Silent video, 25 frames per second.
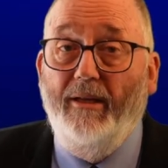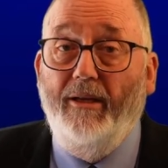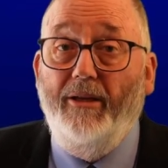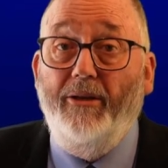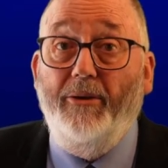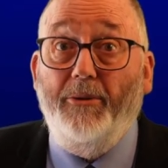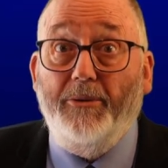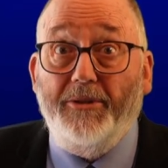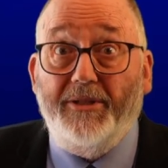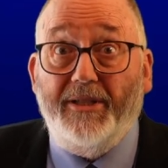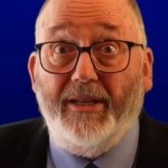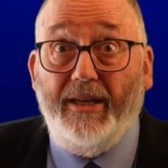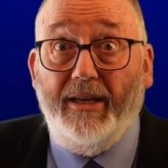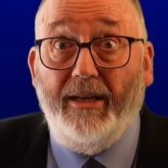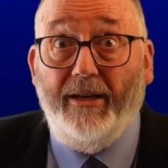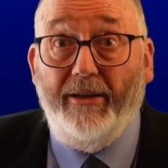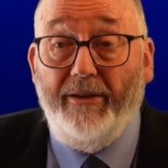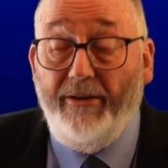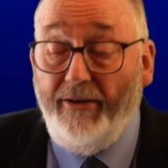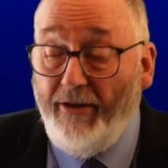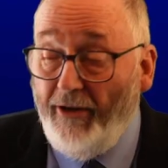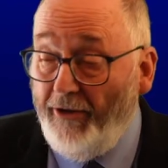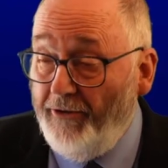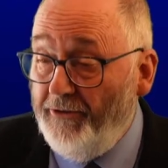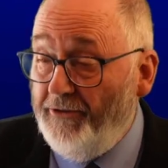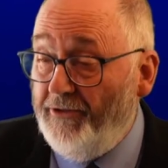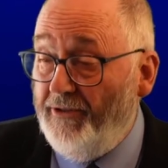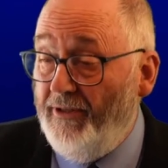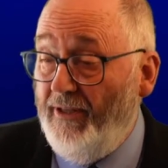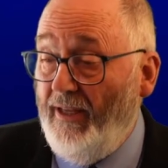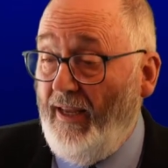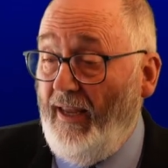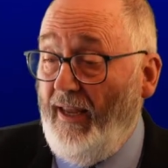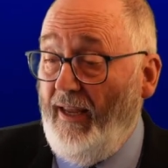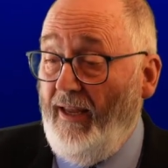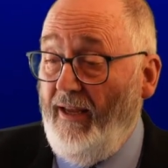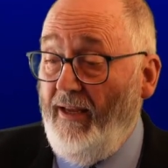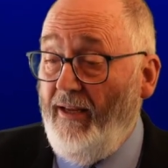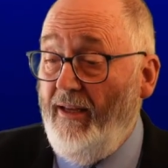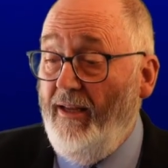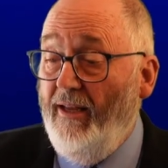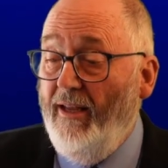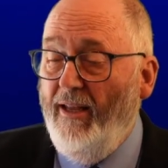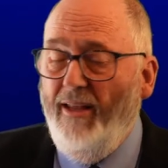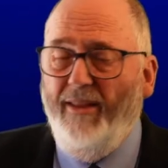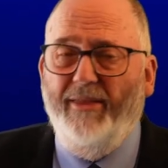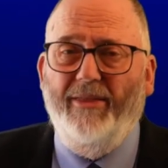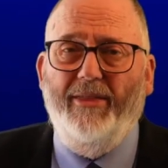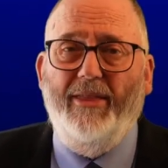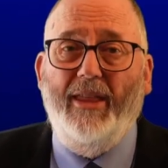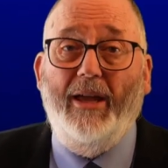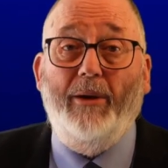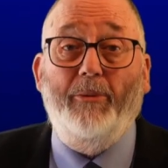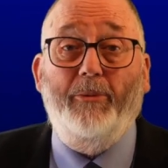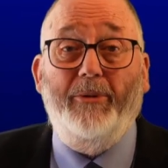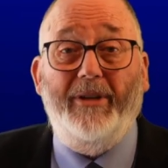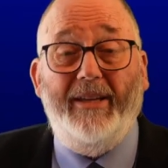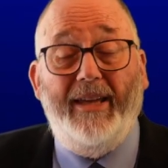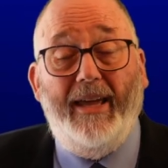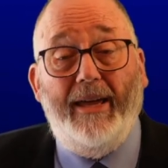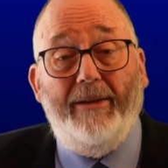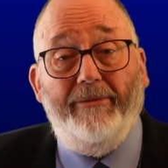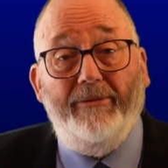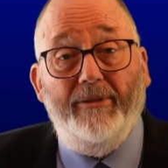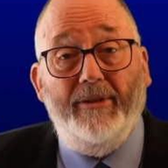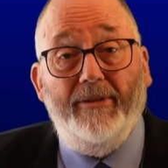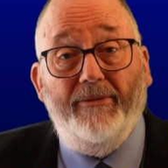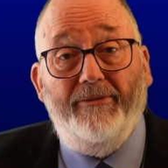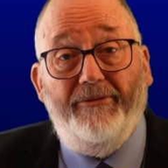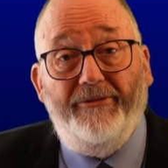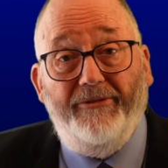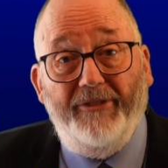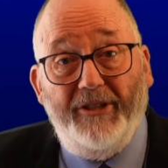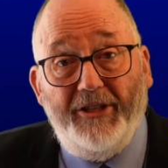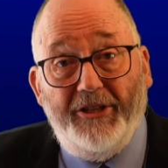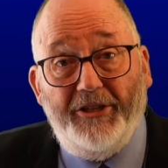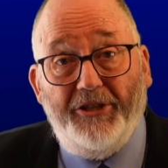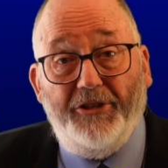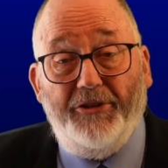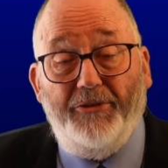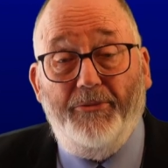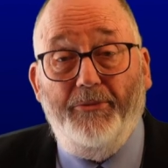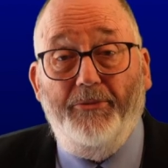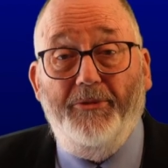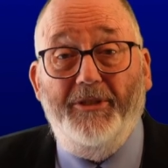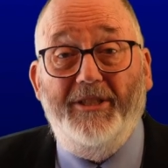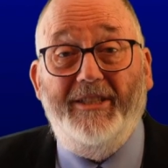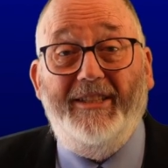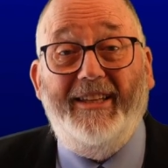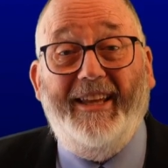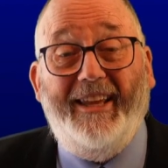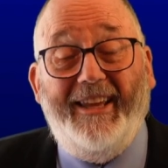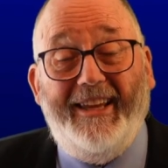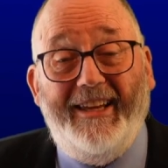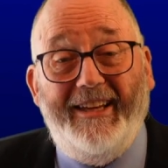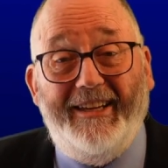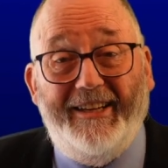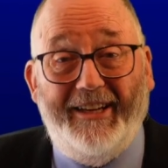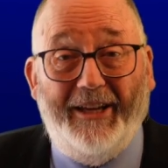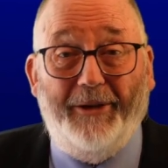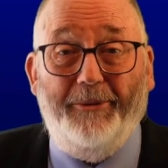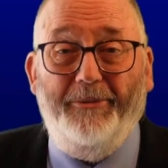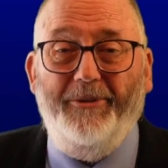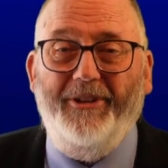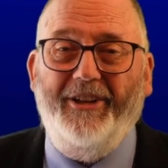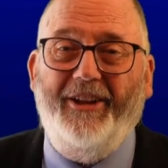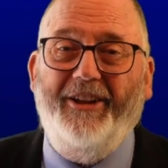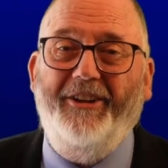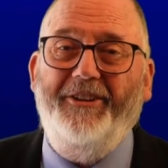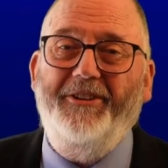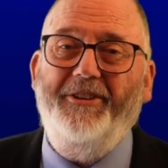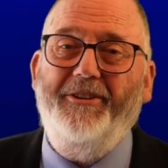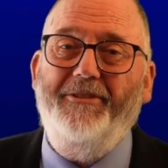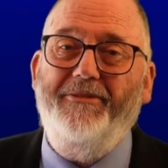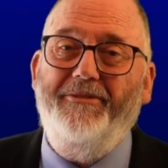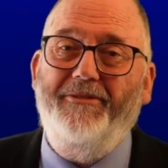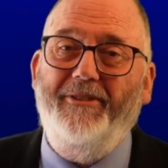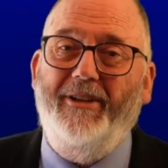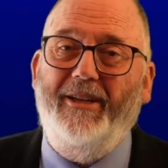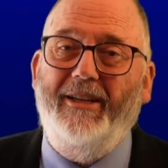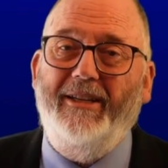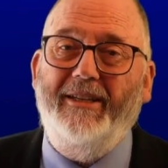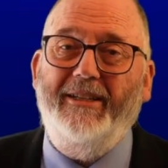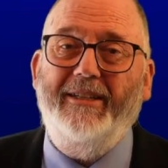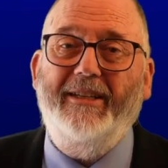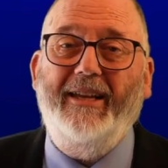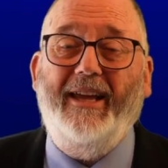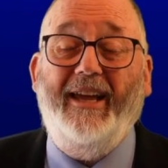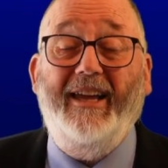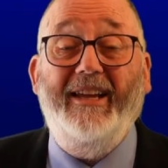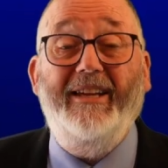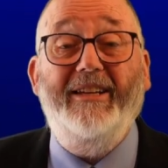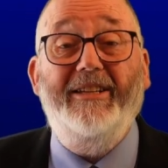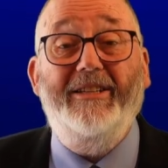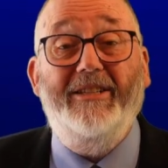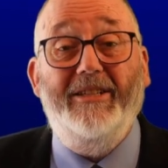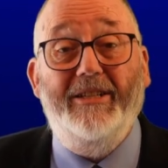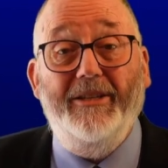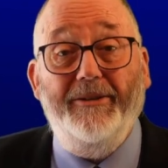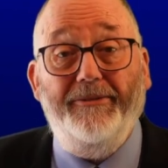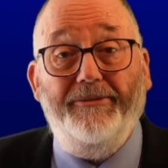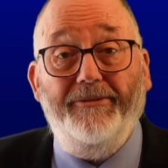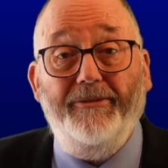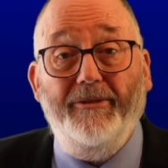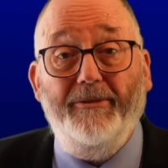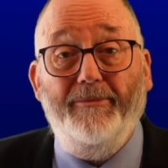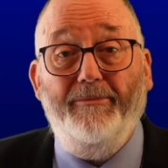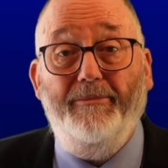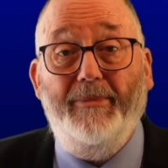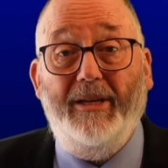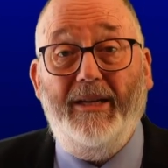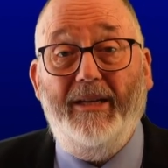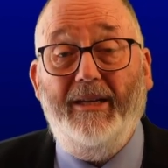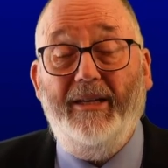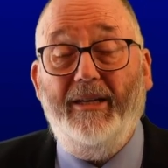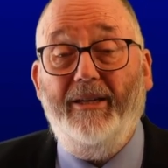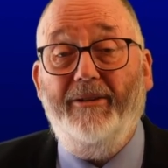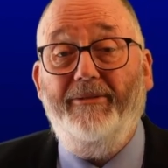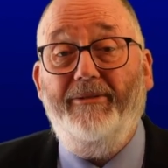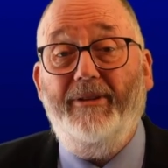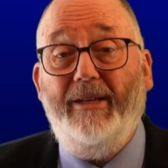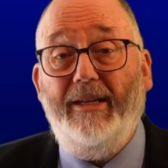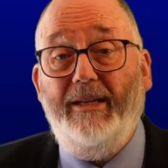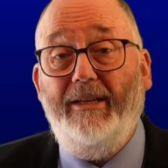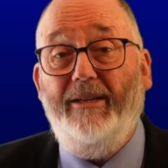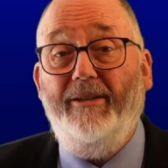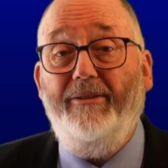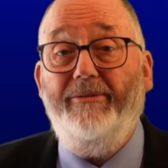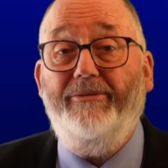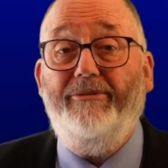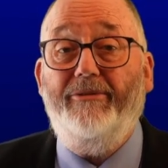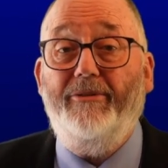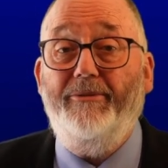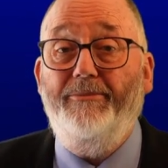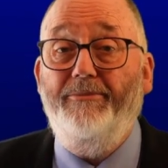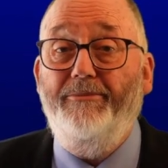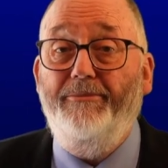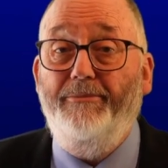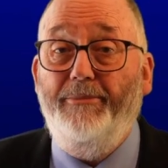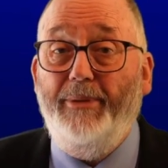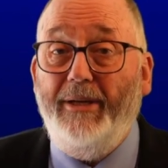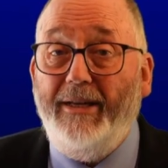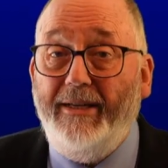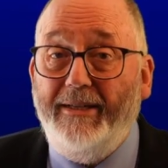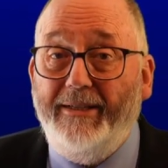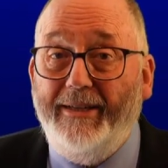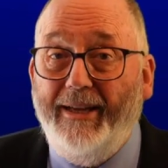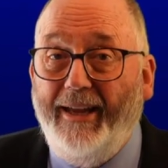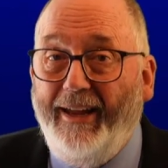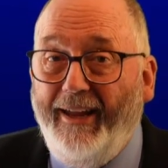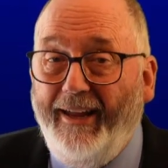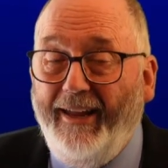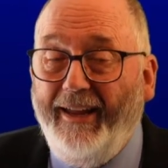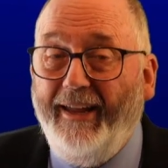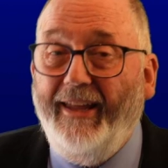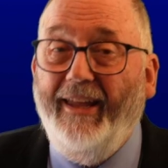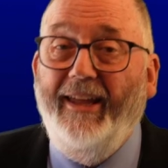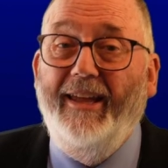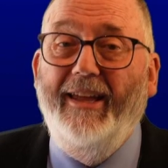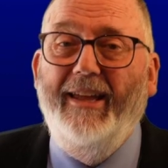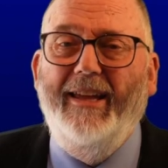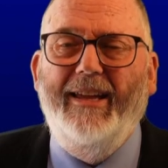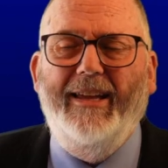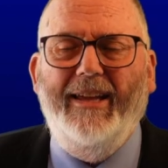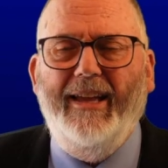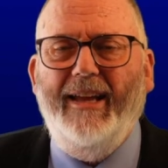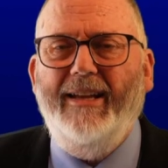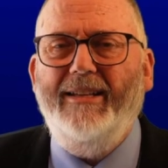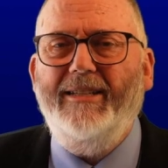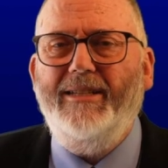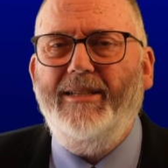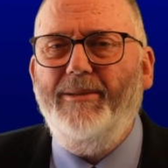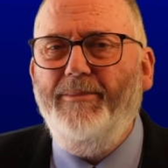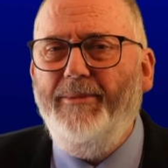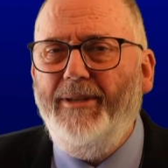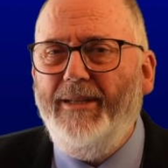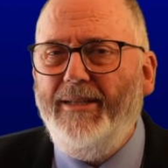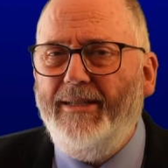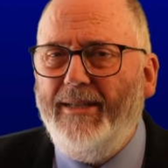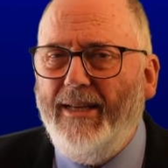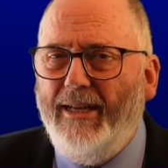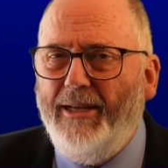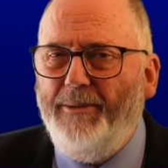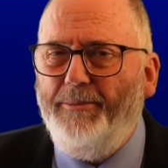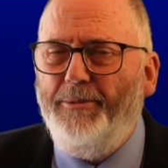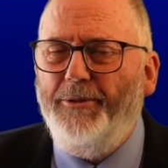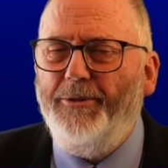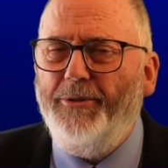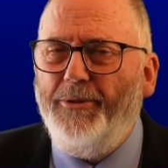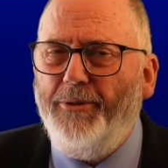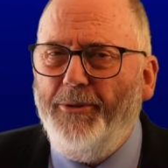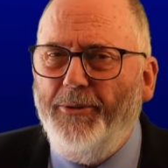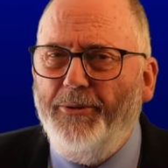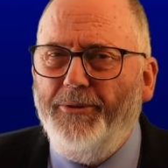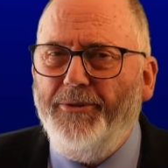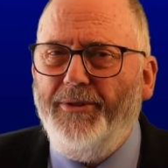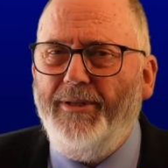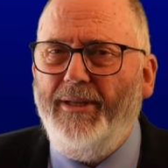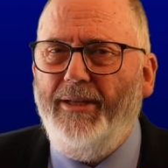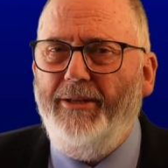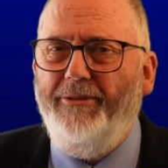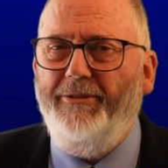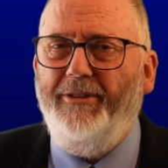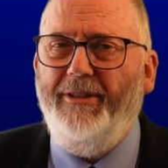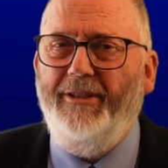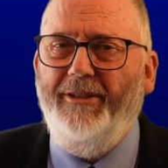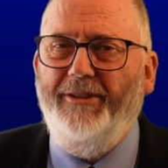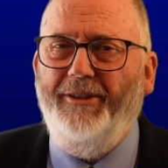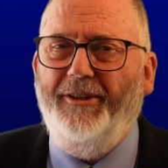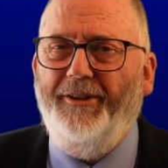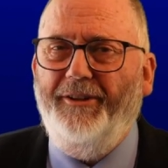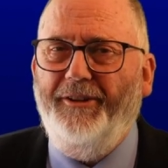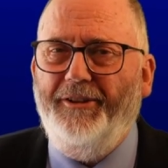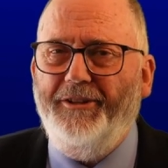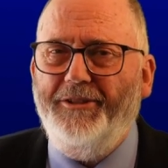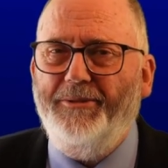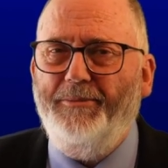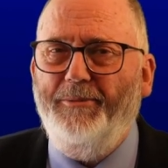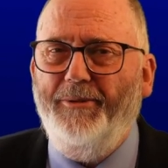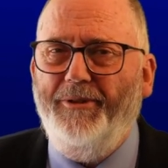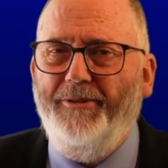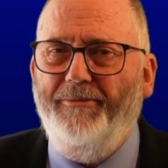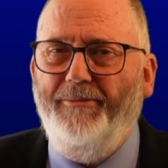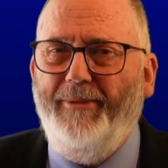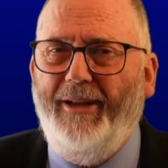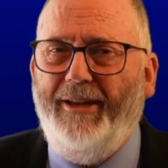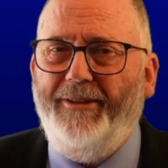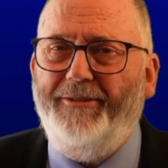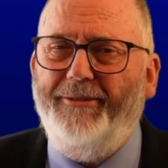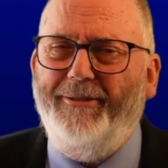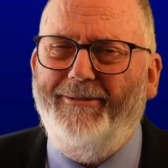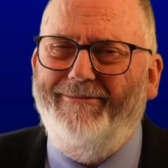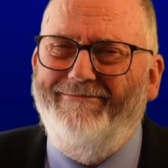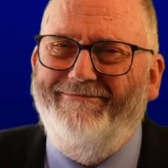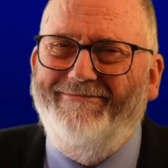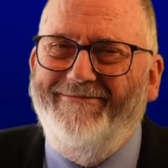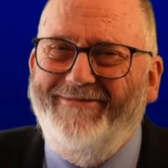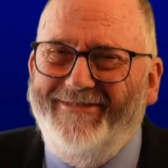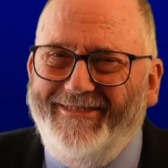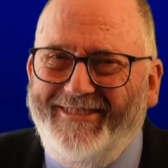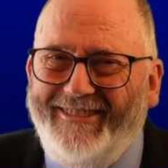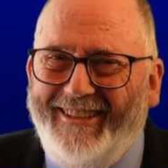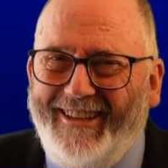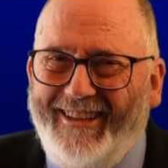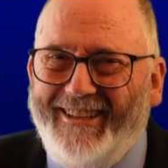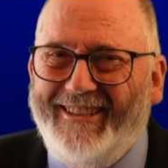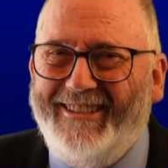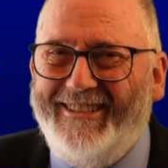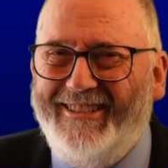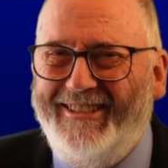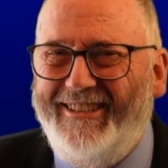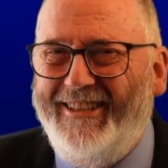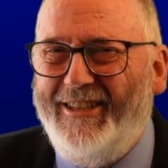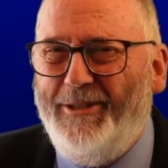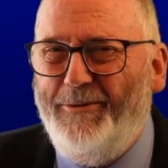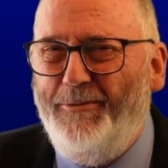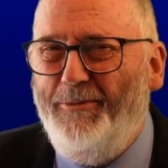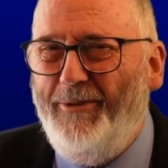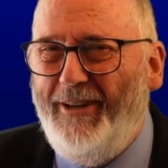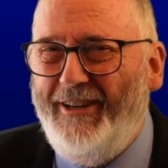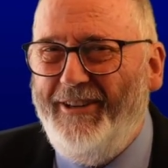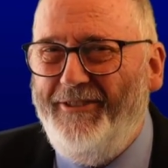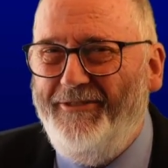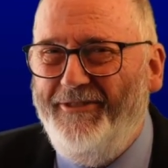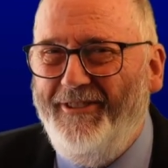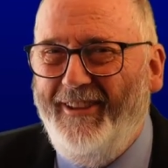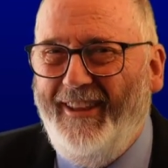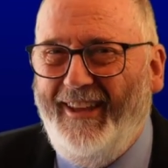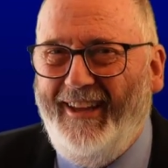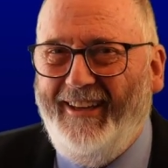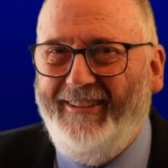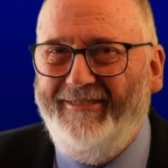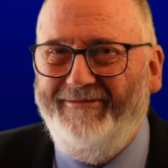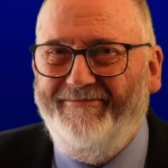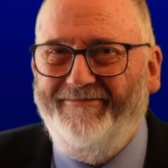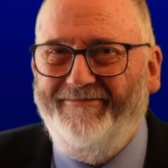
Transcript: You'll see a note there that we haven't finished with hina. We're going to find a different meaning of hina from BDAG and some examples also in the Gospel of Matthew. Yes, just wait for that.